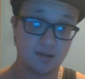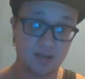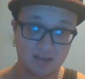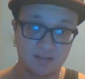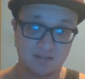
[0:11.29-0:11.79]

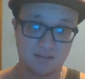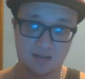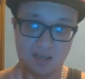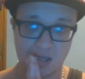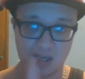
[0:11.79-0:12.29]
this
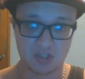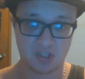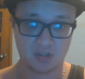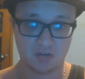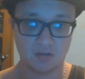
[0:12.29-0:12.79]

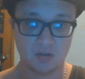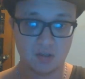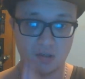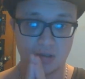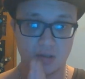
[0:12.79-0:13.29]
issue
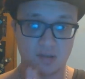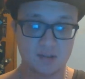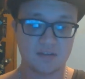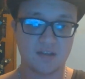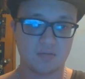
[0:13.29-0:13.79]

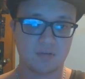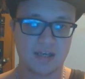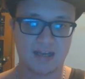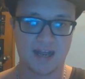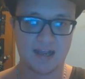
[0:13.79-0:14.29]
doesn't really